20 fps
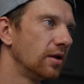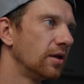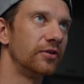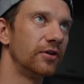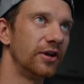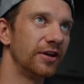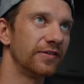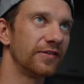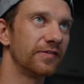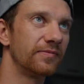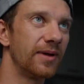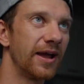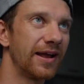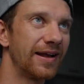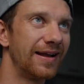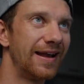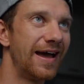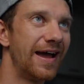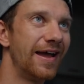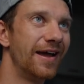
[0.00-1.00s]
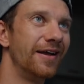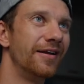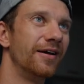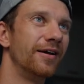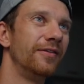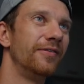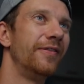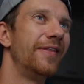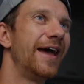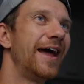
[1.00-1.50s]
So this is my client.
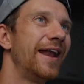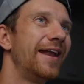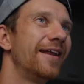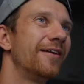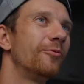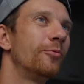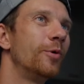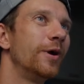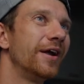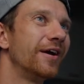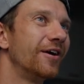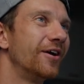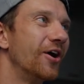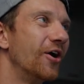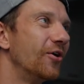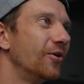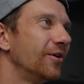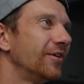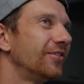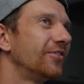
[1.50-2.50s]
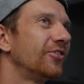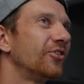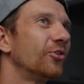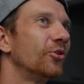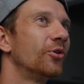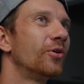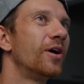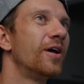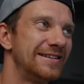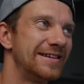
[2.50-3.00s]
Then we're going
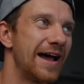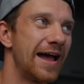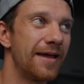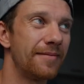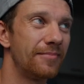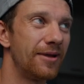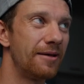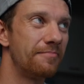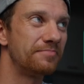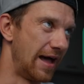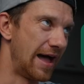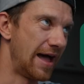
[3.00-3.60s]
to Timelapse.